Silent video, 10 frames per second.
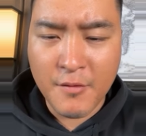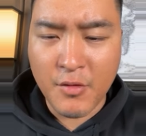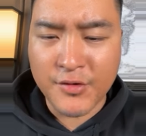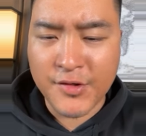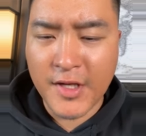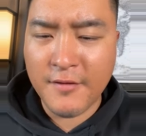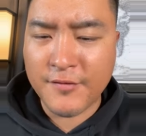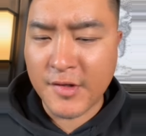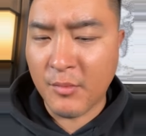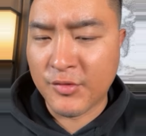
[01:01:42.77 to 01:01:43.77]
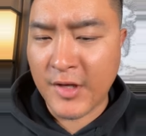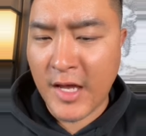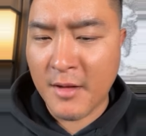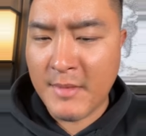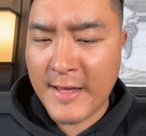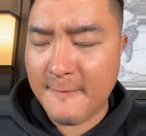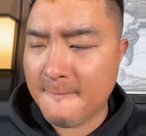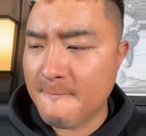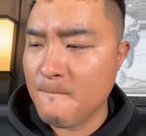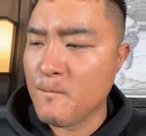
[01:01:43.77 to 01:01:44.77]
If you receive, someone say amen.